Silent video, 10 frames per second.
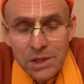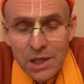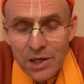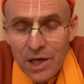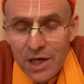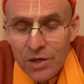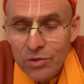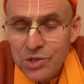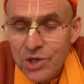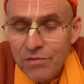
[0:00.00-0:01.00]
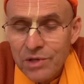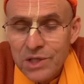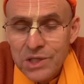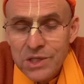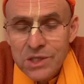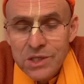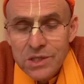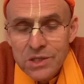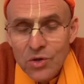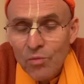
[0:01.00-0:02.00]
Harai Oja was
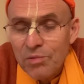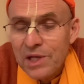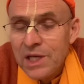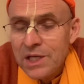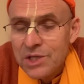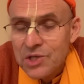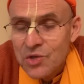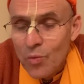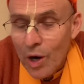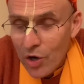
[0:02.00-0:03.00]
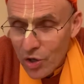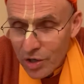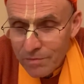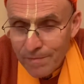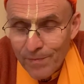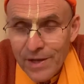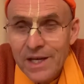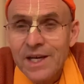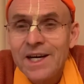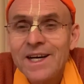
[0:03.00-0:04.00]
so pleased to welcome
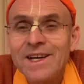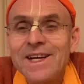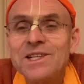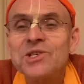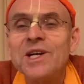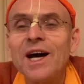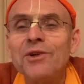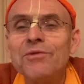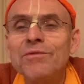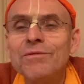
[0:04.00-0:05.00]
a great sadhu.